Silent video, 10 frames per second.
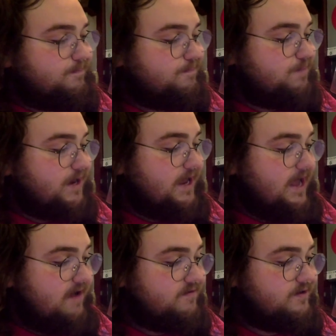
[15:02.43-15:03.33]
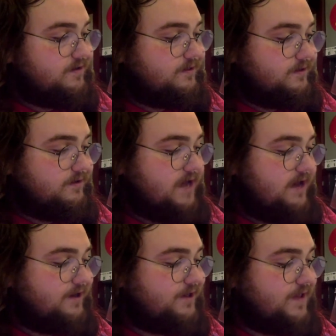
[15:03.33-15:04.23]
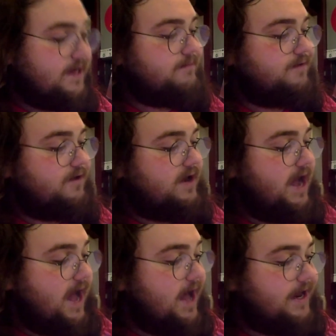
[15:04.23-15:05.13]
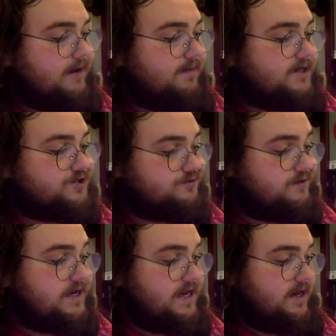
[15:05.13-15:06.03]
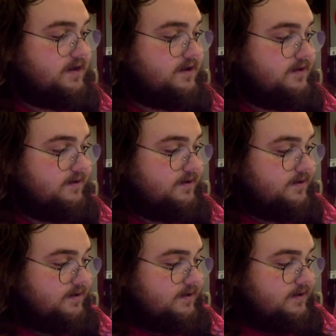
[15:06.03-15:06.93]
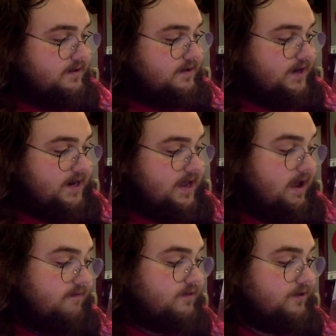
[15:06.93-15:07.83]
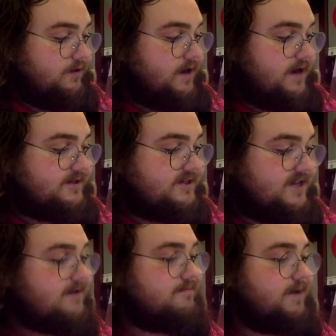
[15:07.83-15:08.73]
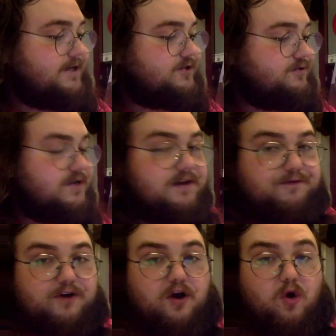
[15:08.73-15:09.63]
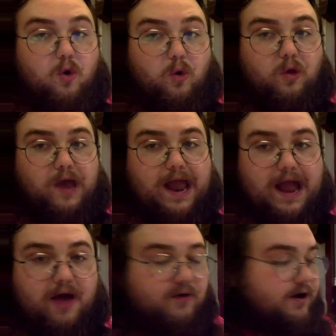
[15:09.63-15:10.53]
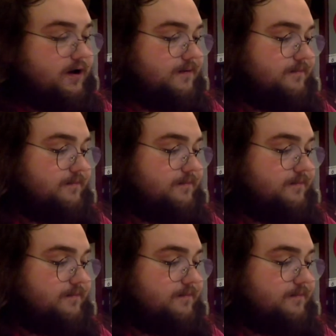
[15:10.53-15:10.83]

but I haven't learned how to climb very high in my tree. And I haven't learned how to sit in my tree for a whole hour.